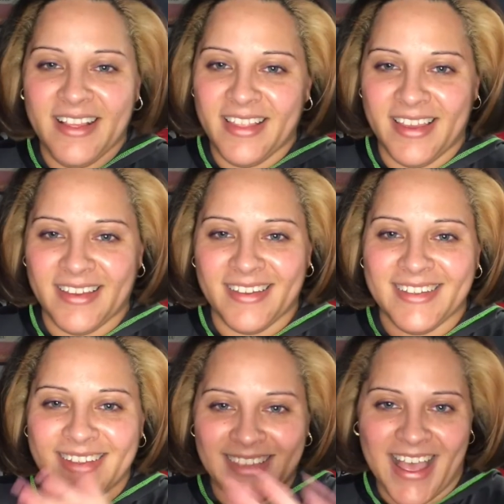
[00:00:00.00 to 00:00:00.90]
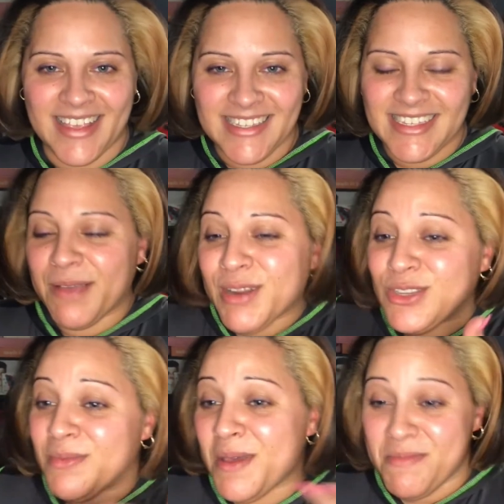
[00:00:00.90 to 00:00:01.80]
Like, yes, I'm gonna do
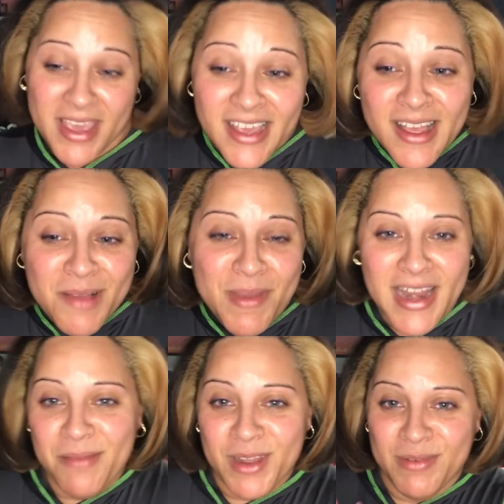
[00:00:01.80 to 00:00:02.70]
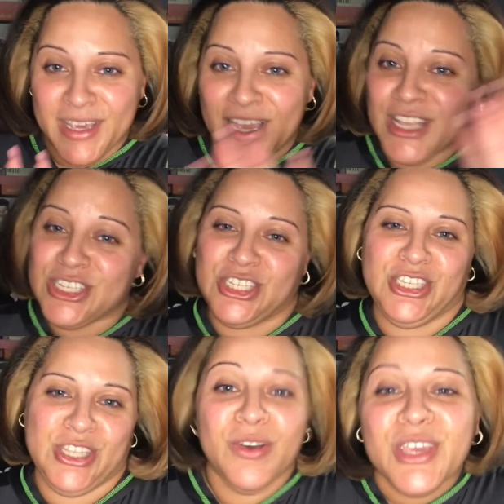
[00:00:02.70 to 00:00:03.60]
my makeup and I'm gonna be
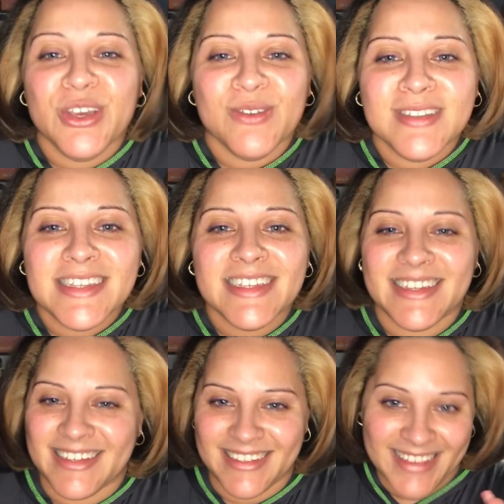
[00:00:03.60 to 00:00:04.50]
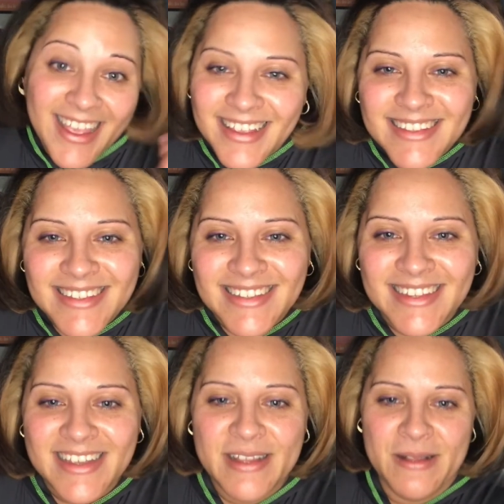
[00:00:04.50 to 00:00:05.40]
so cute. Yes.
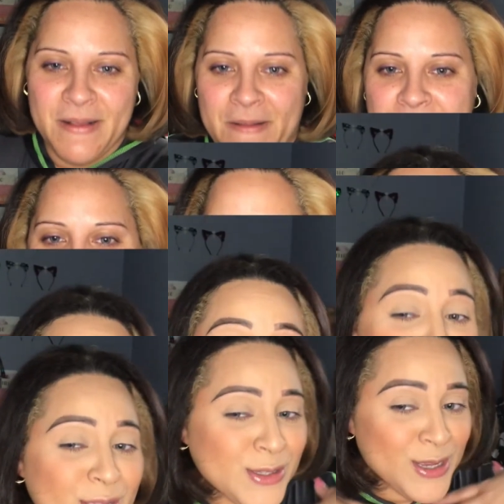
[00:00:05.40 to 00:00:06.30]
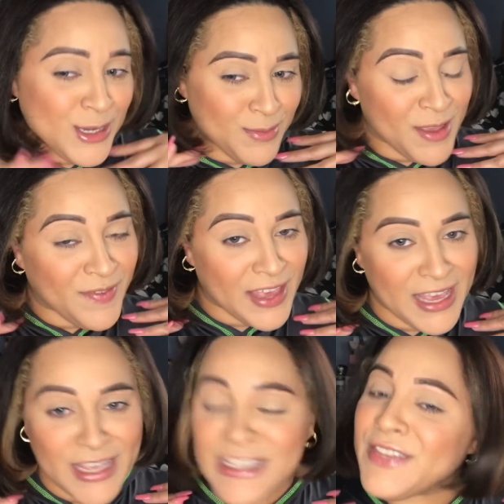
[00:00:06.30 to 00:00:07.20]
Okay, so here's my
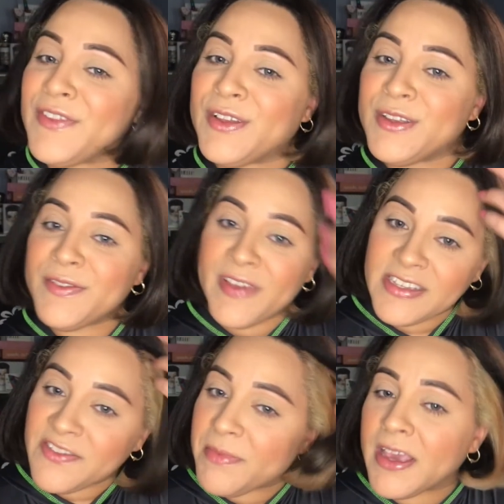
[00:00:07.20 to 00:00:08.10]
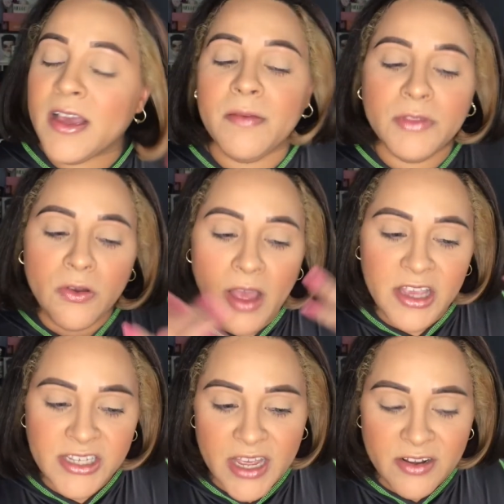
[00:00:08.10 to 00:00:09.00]
face, full face of makeup. No
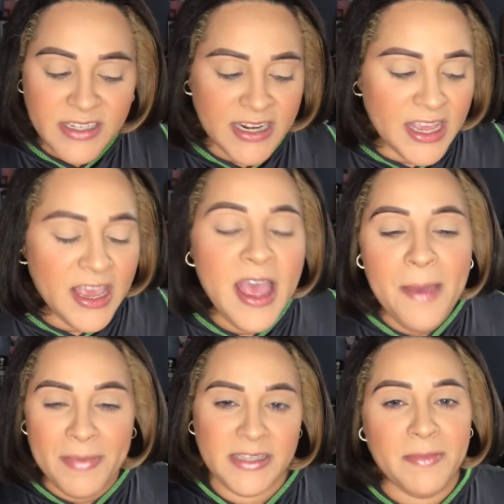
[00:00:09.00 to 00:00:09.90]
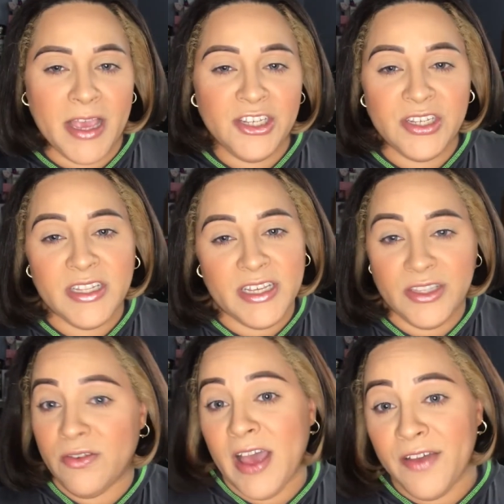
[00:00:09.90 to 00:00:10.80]
eyeshadow today because I'm actually
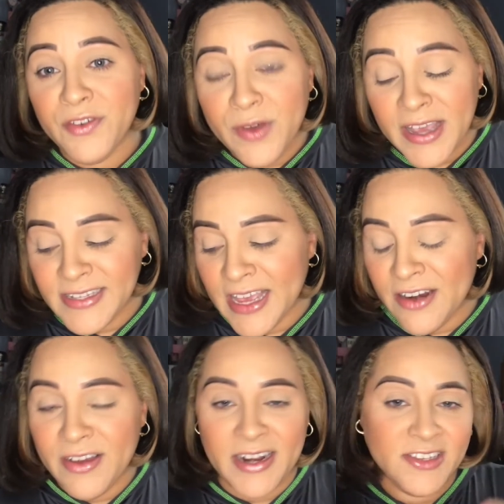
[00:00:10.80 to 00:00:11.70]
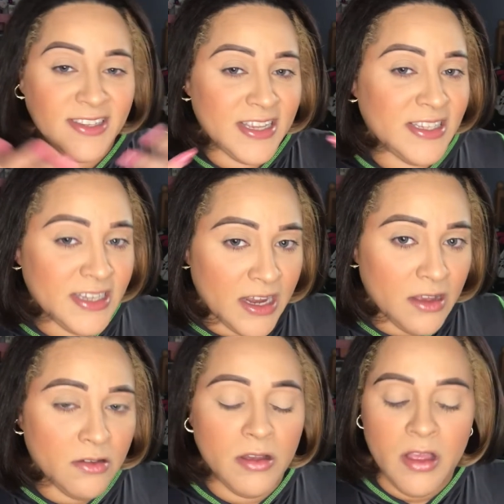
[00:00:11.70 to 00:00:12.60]
don't have a new eyeshadow and I just tested out